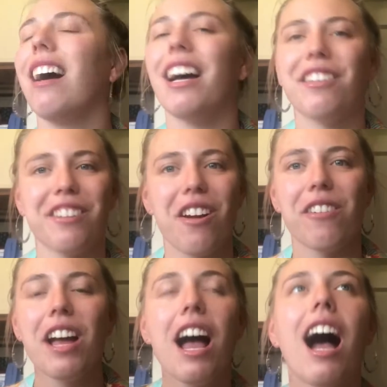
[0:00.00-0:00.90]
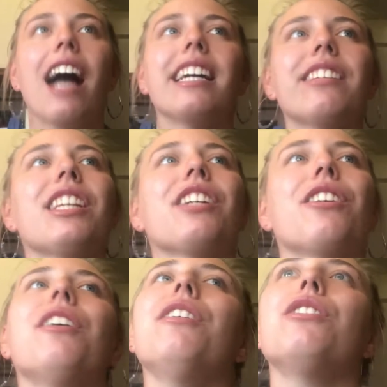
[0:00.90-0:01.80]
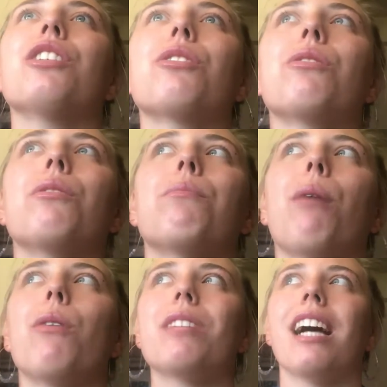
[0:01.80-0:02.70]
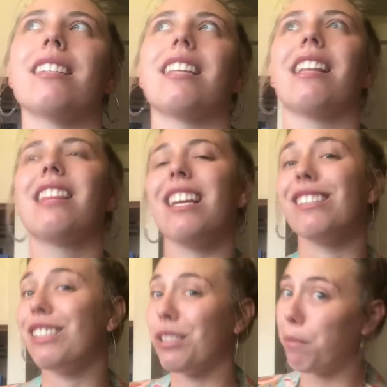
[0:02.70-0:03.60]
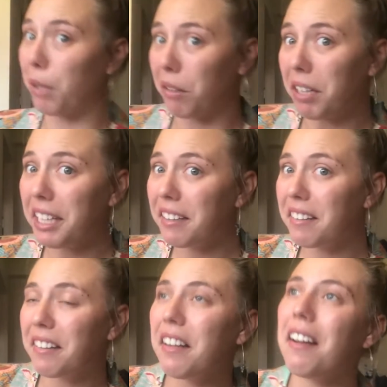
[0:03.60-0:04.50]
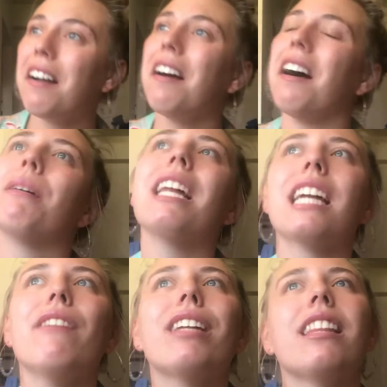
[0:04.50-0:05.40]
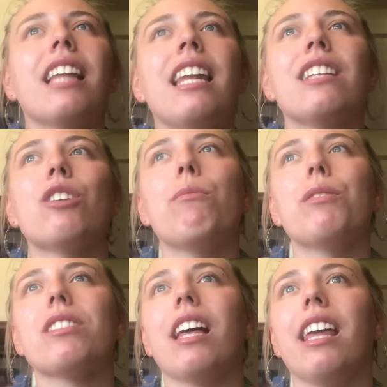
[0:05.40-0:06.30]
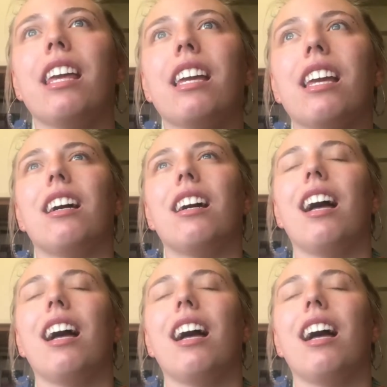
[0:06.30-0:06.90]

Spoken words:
I don't know. I guess they could just protest like things disappearing, but like even then it's almost like